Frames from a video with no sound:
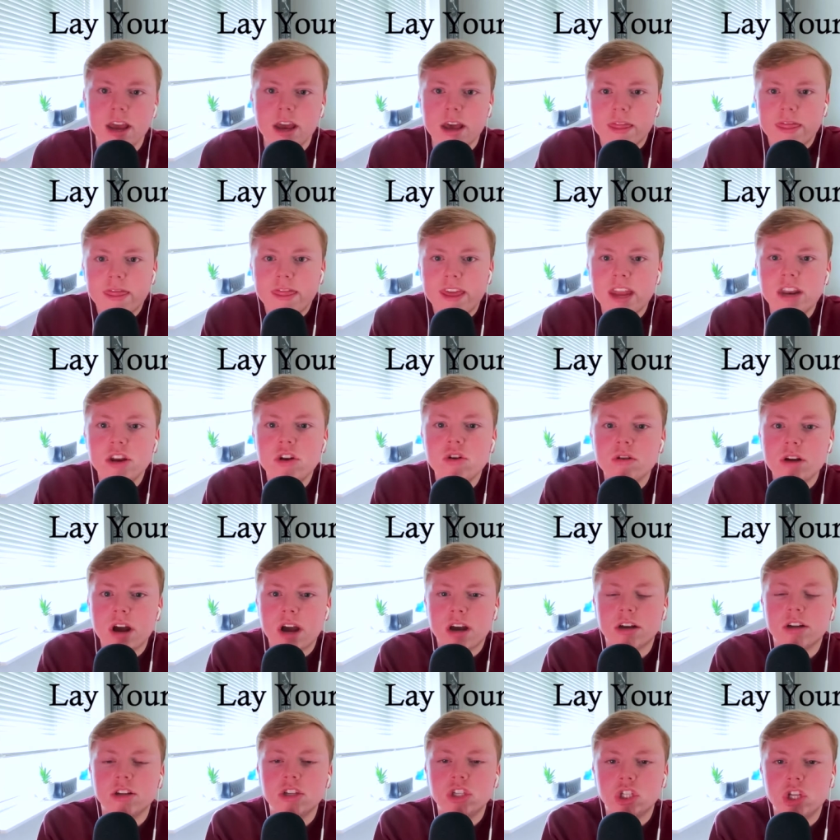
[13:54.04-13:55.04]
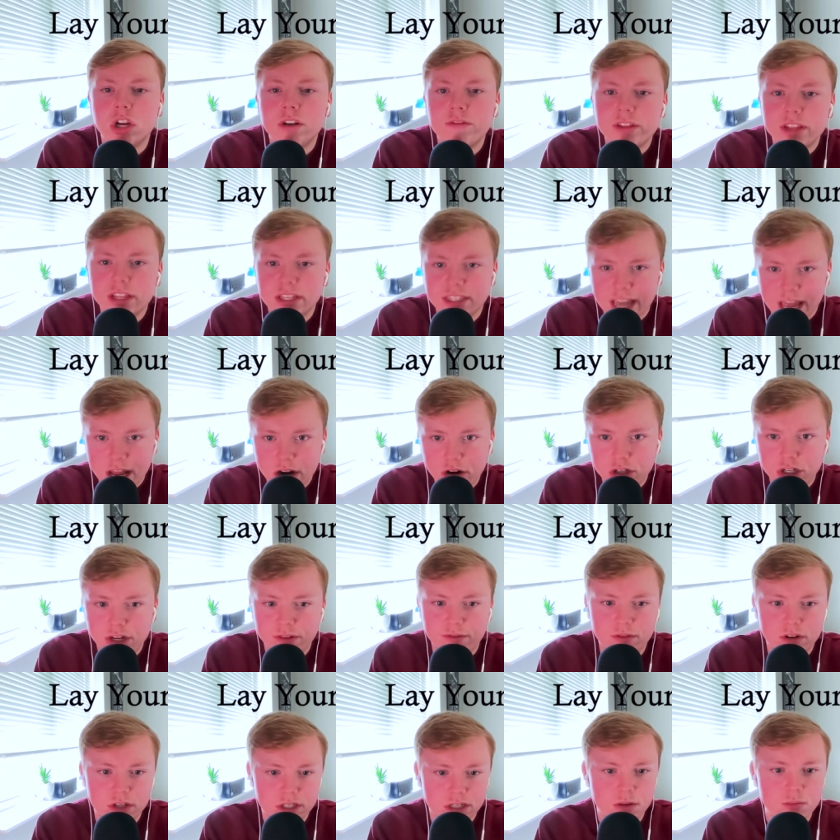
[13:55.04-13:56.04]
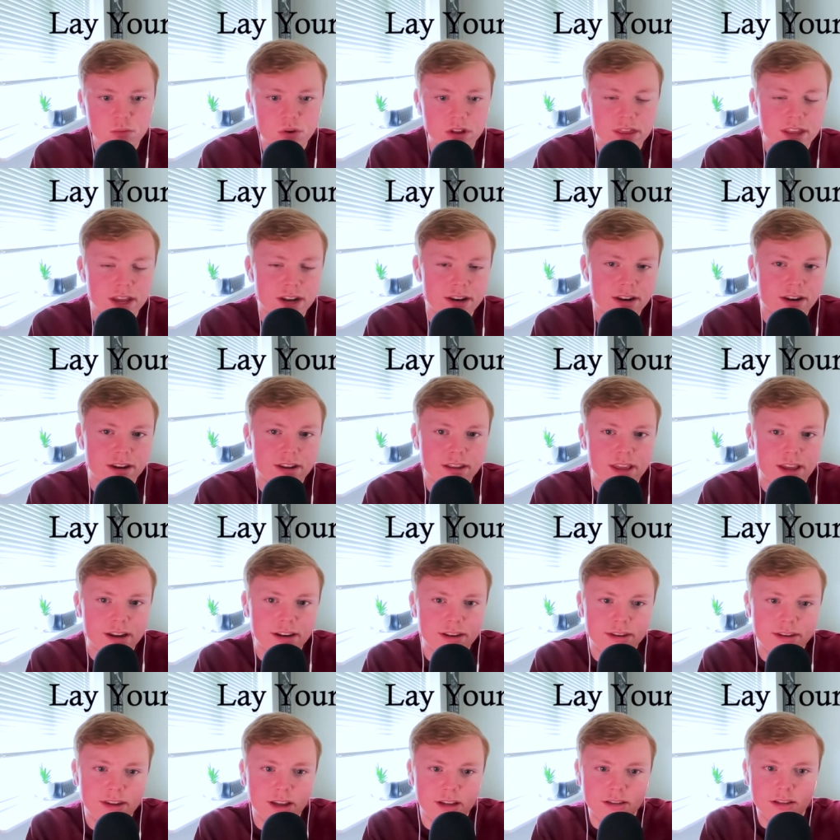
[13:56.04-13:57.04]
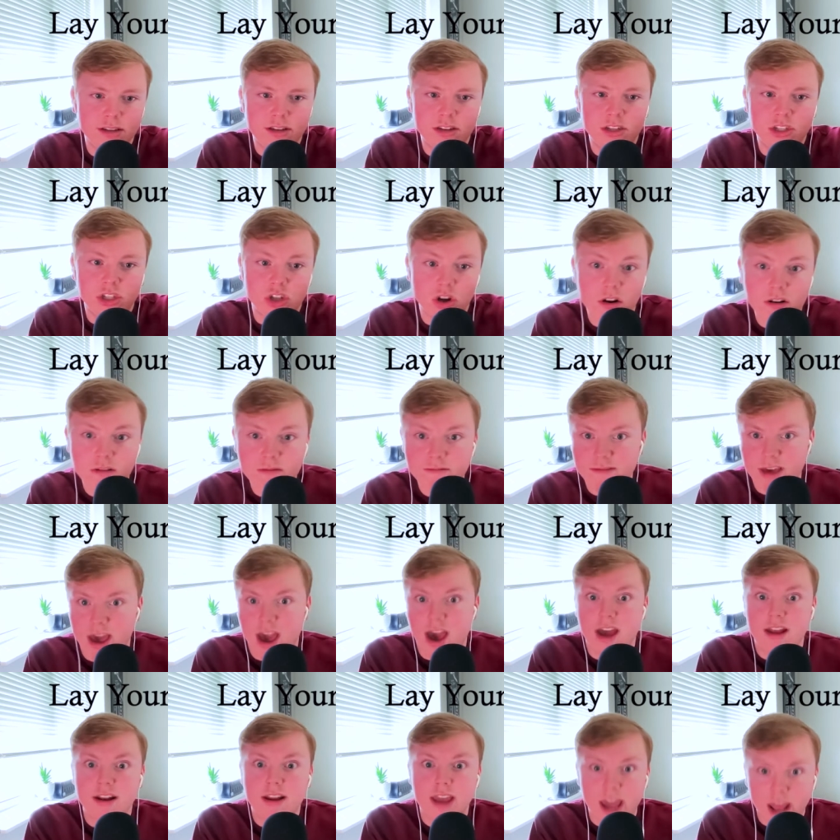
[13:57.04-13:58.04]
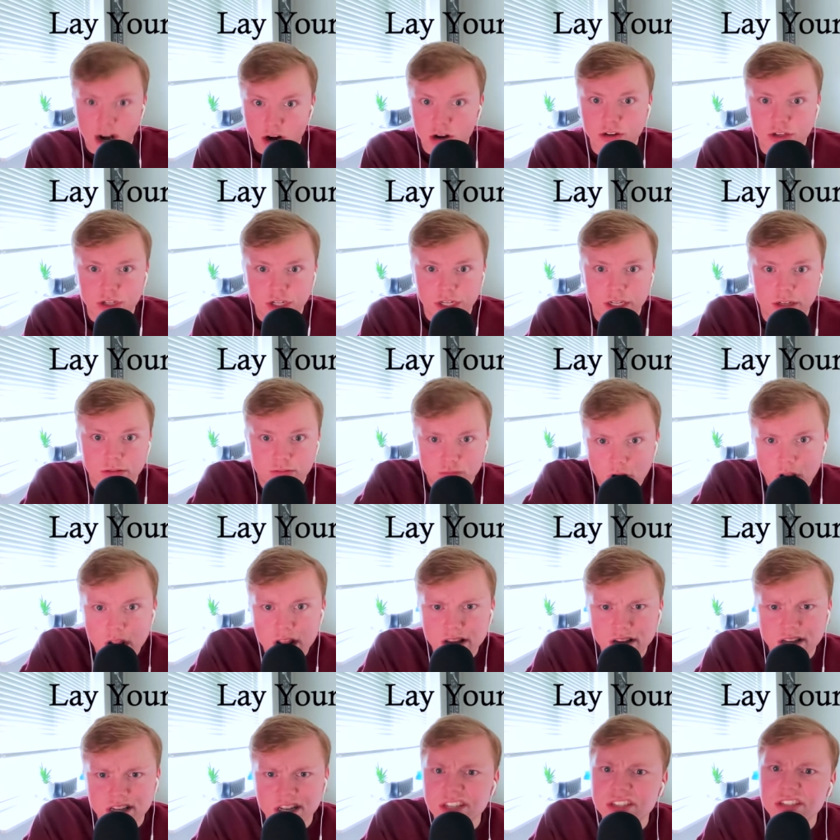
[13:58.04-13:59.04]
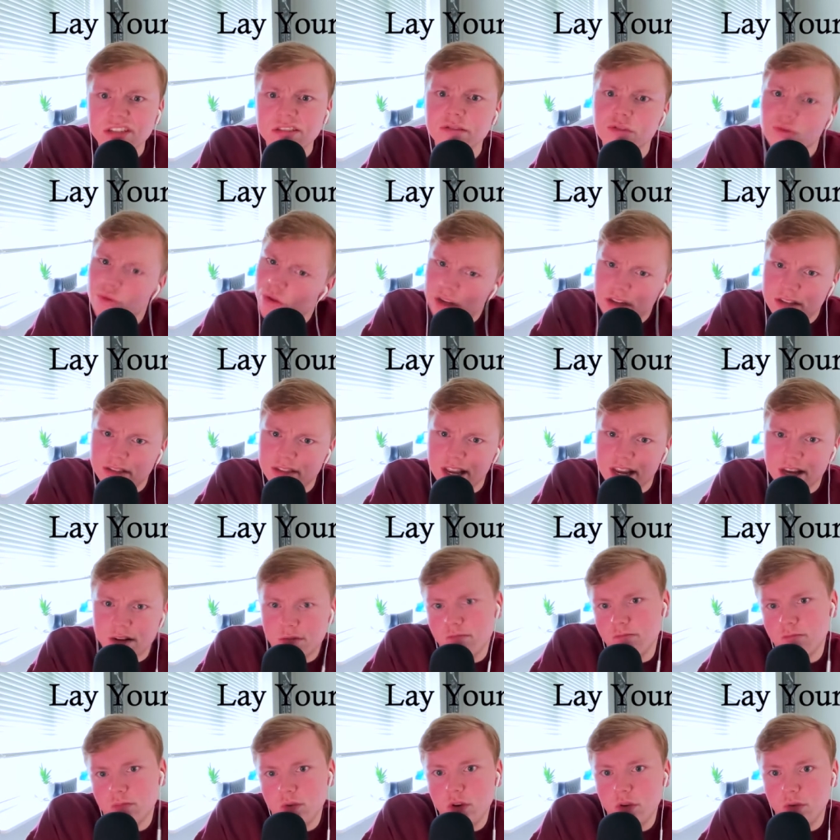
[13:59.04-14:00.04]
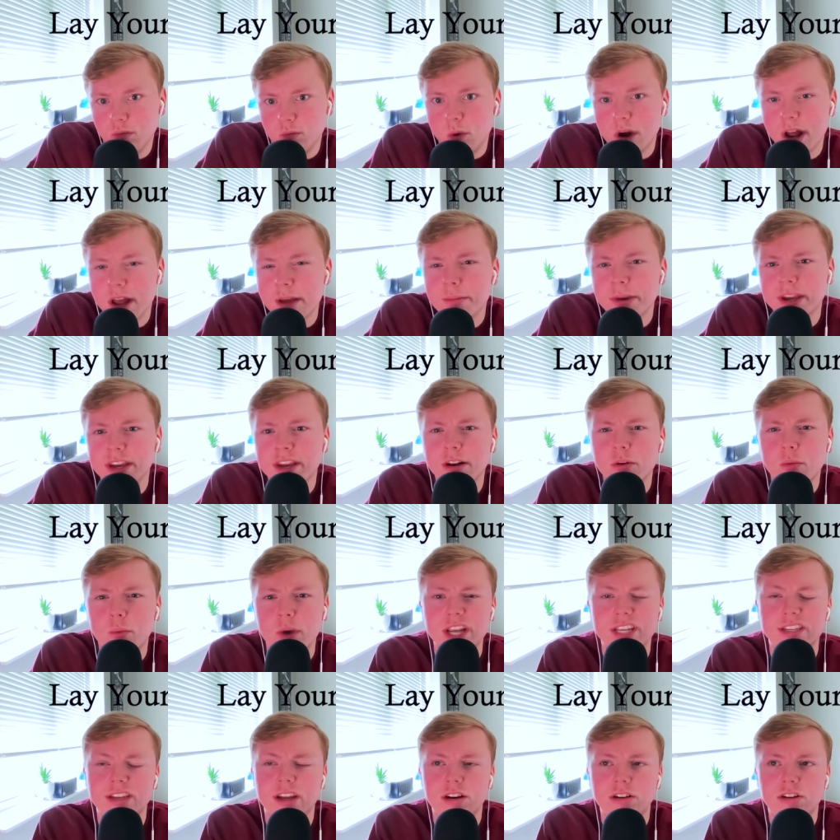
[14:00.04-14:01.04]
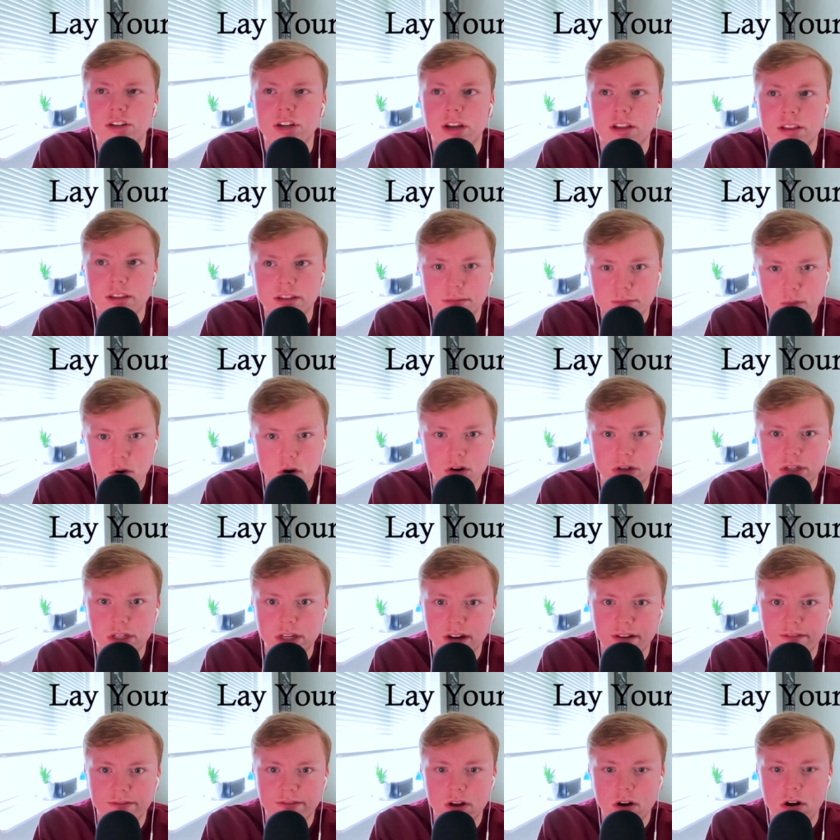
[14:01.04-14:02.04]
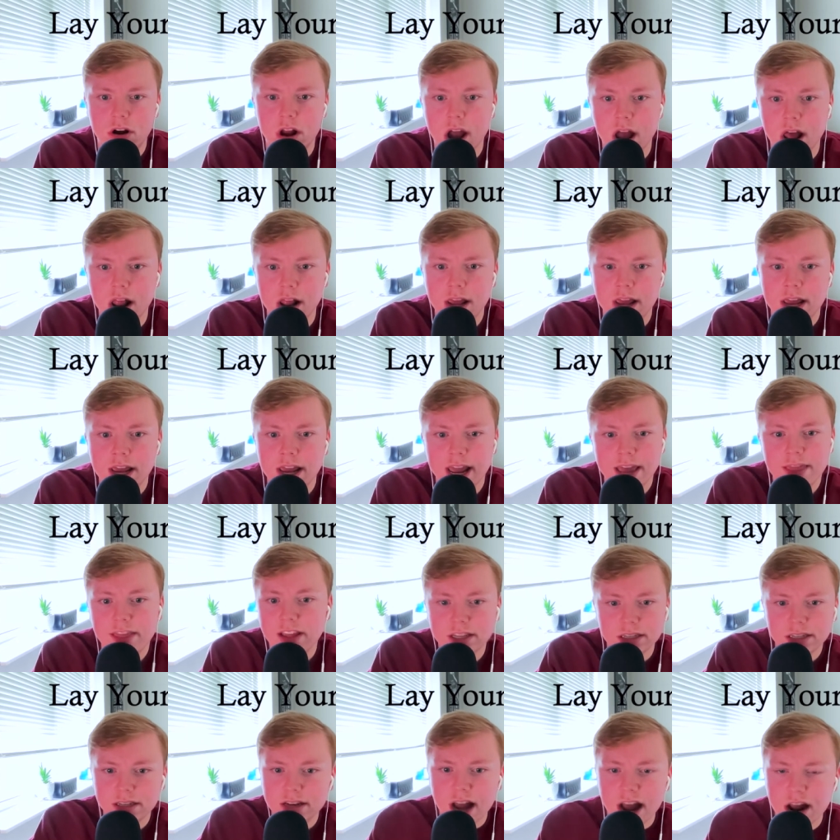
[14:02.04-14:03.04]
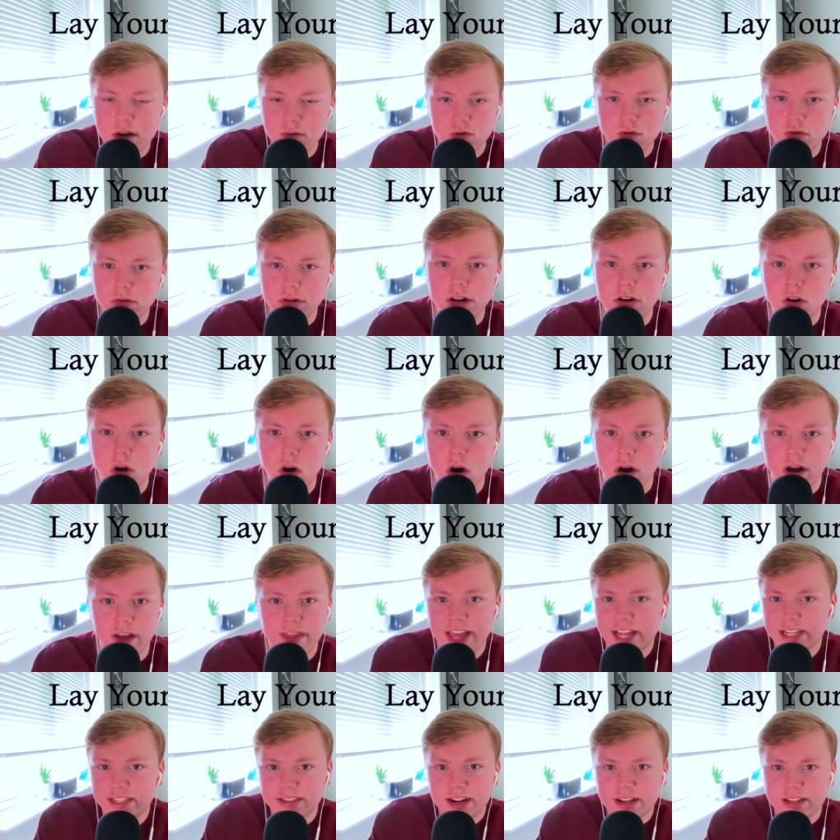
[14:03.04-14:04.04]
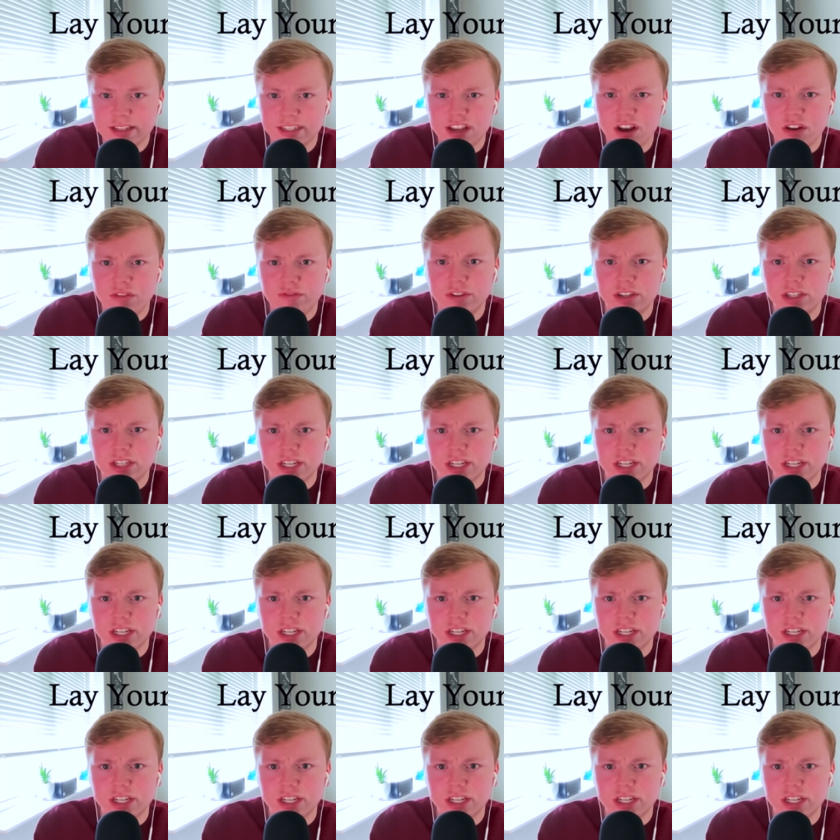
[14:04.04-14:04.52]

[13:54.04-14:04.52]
then you're not conserving this energy for someone that that doesn't deserve that energy, right? Cuz it's like, dude, why am I going to waste energy on this person if they're not and that's not rude at all. And that's not selfish